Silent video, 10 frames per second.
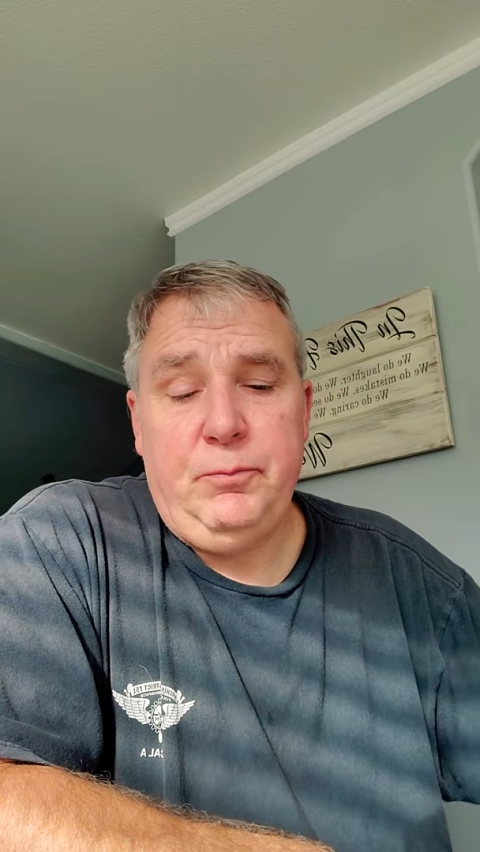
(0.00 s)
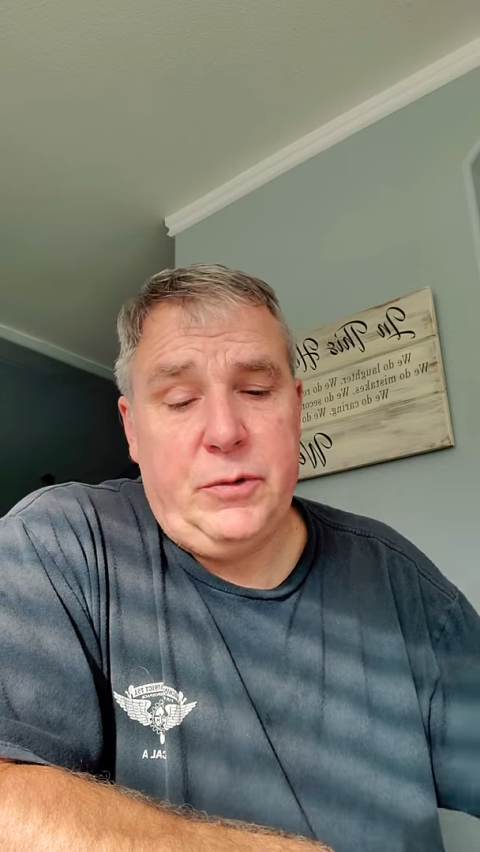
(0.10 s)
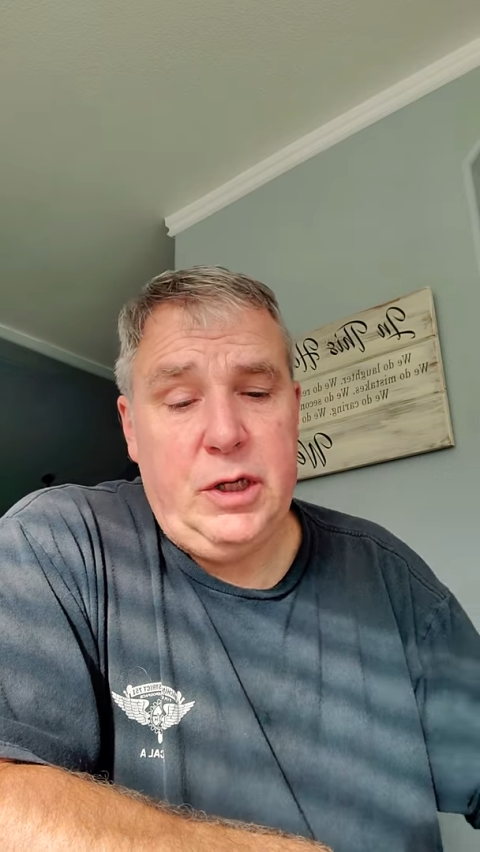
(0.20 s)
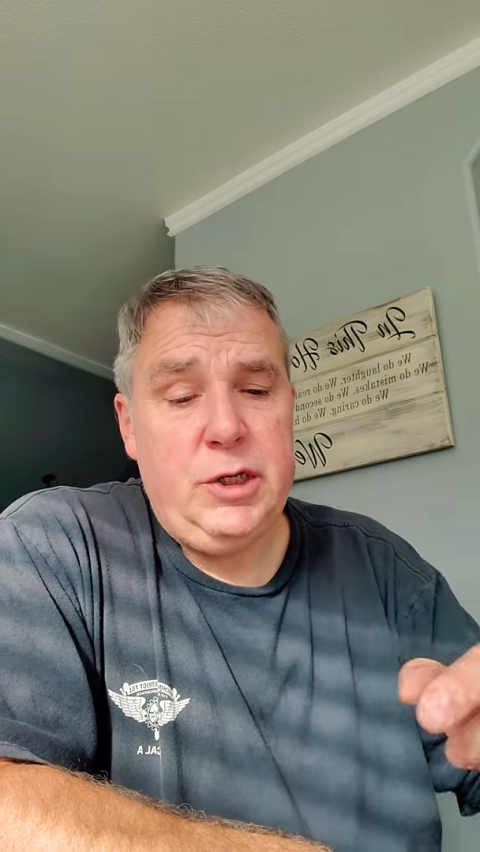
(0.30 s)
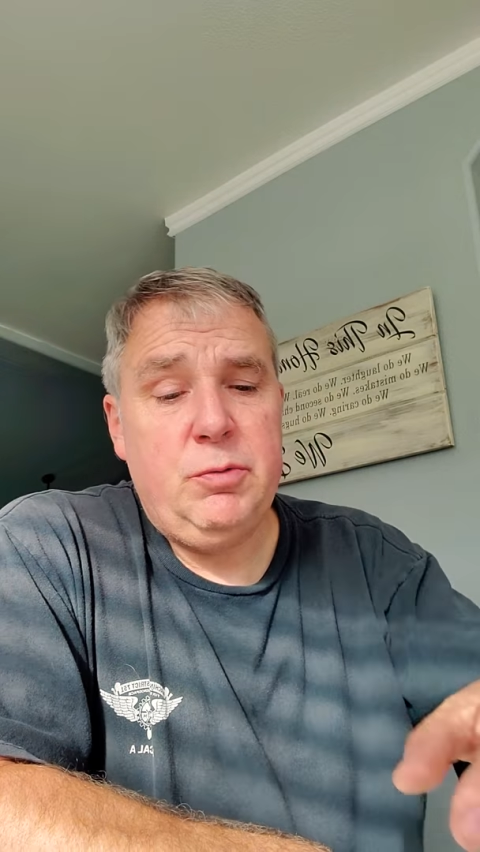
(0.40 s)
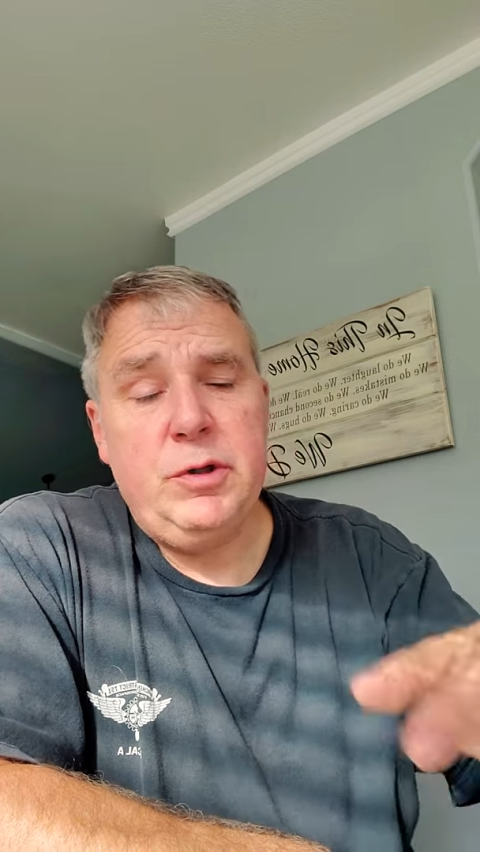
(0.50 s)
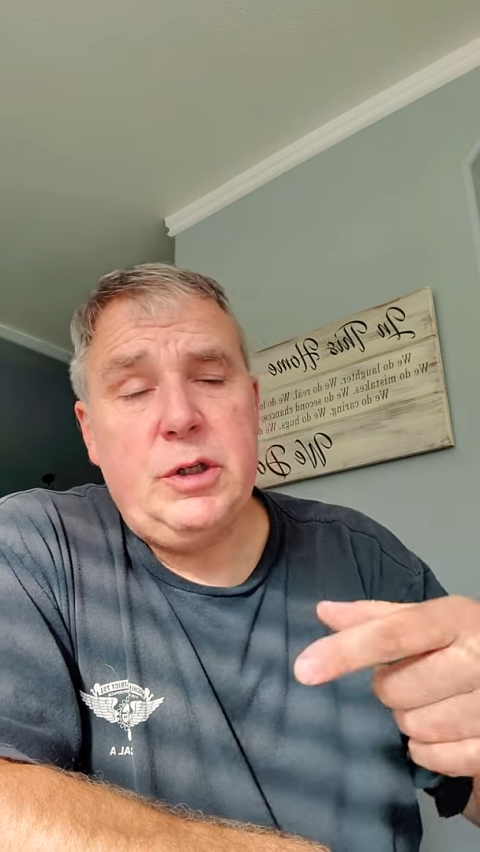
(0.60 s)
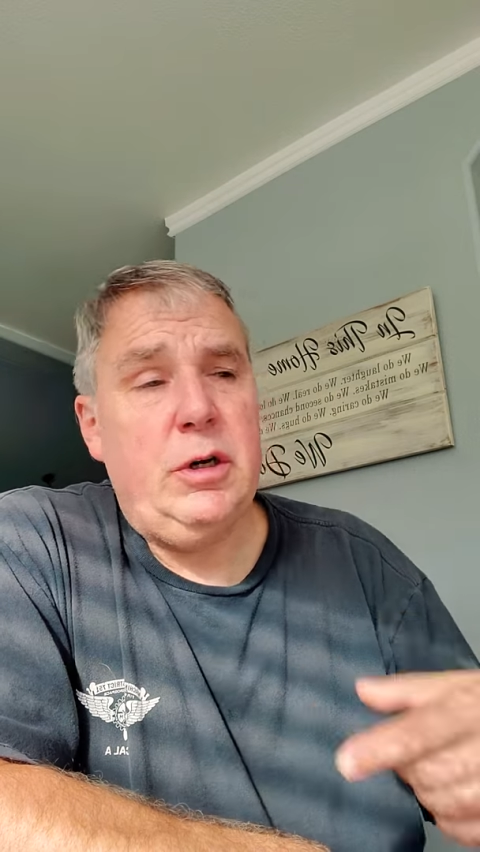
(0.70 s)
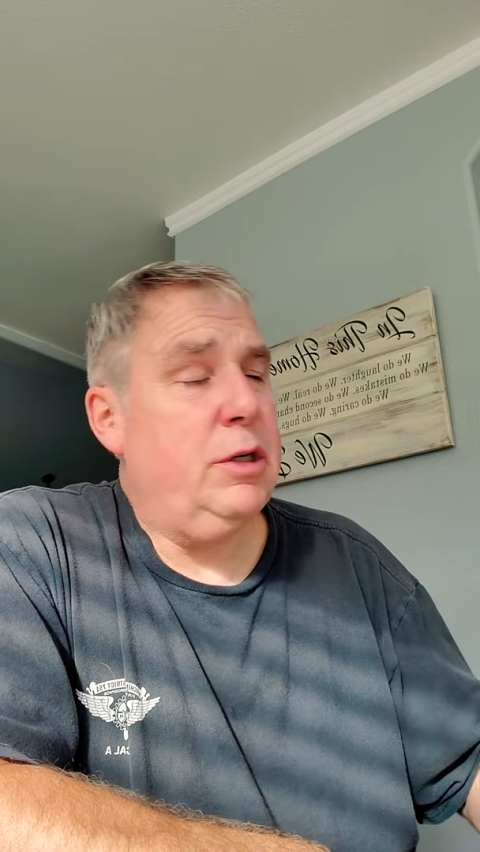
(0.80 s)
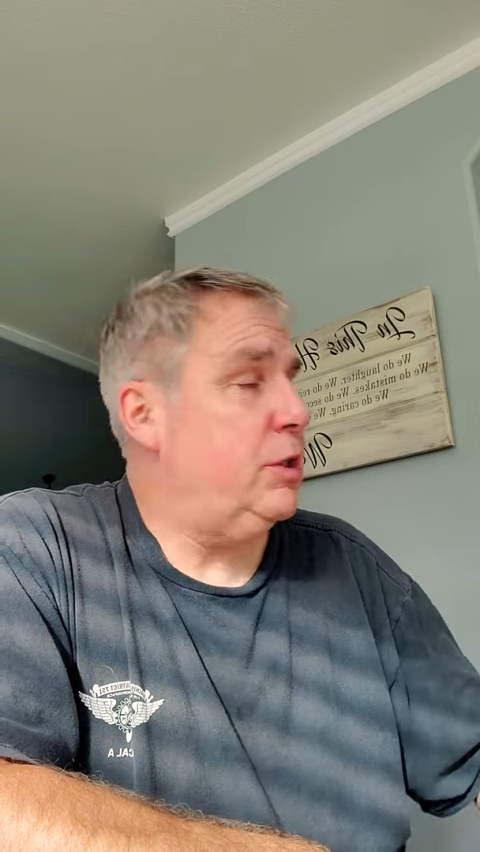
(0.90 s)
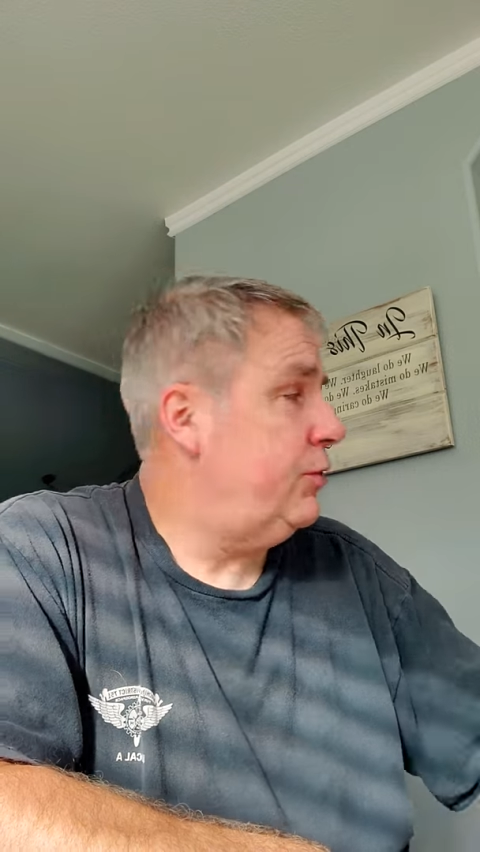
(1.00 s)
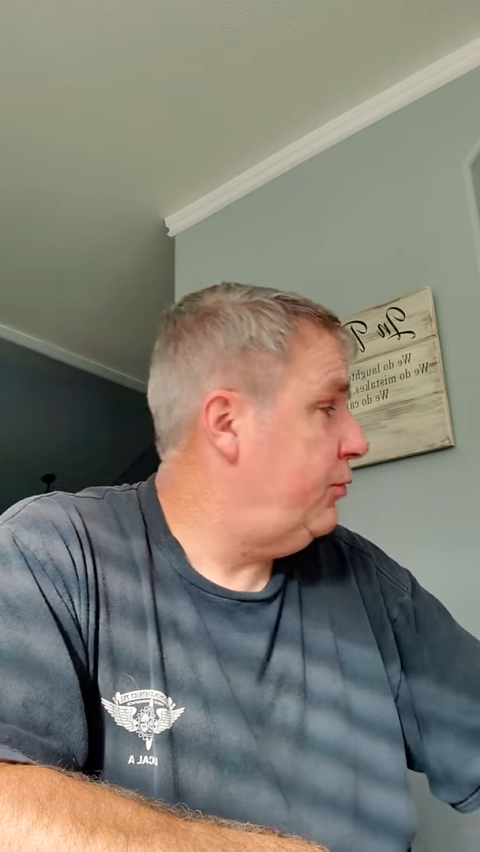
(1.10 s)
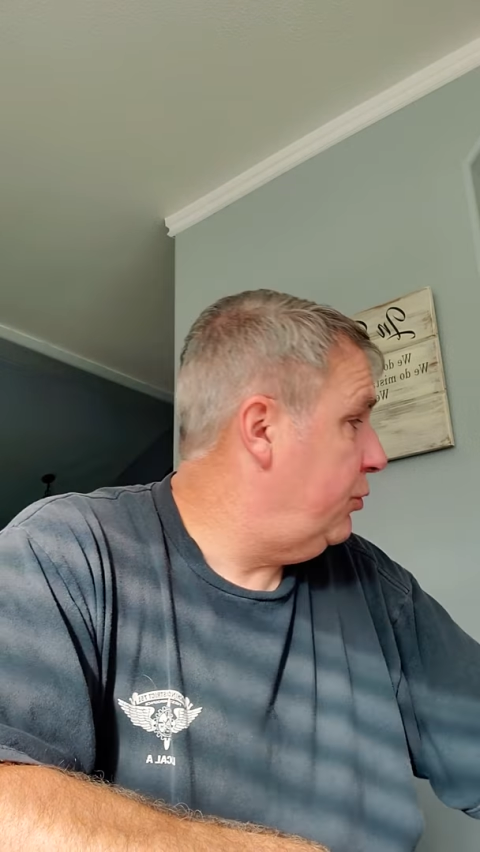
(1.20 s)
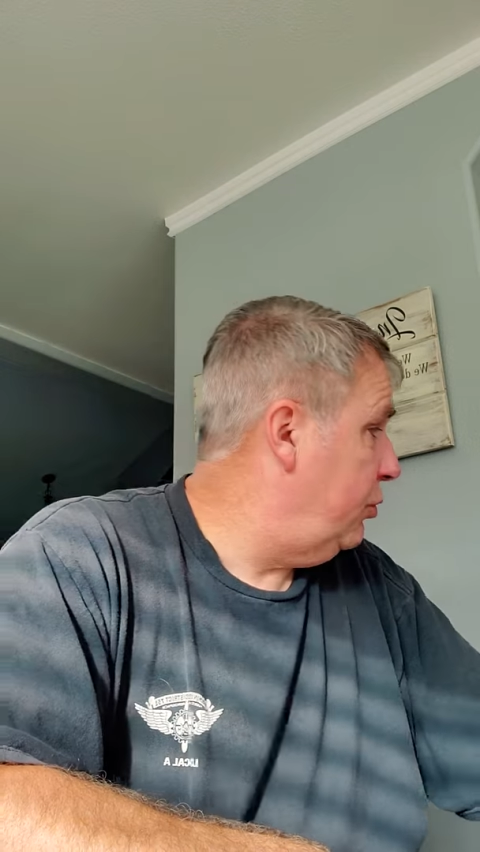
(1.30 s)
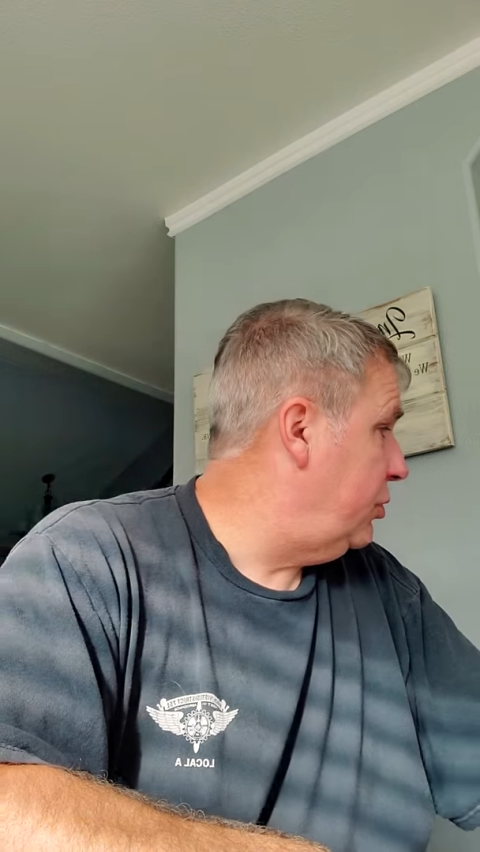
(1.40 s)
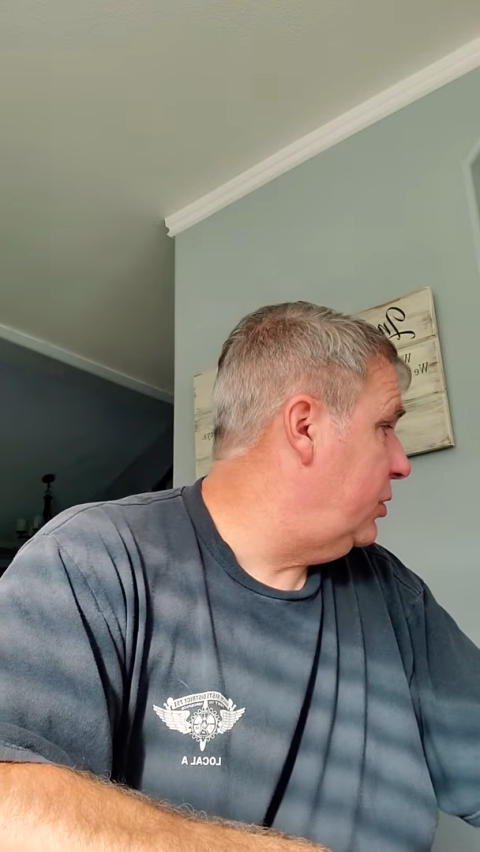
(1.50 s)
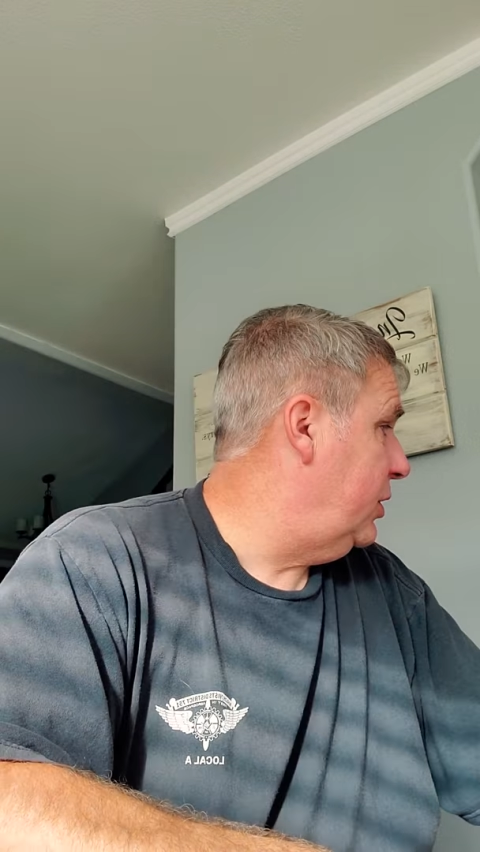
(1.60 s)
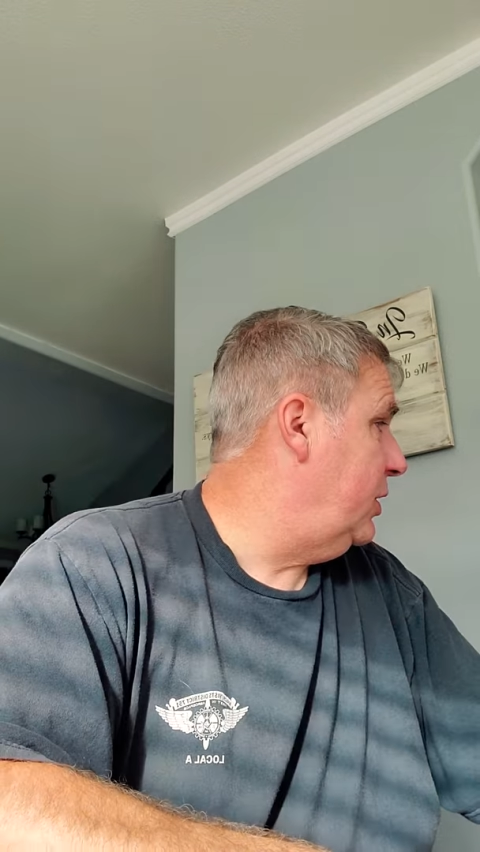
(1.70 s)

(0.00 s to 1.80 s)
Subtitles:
These ones aren't as florally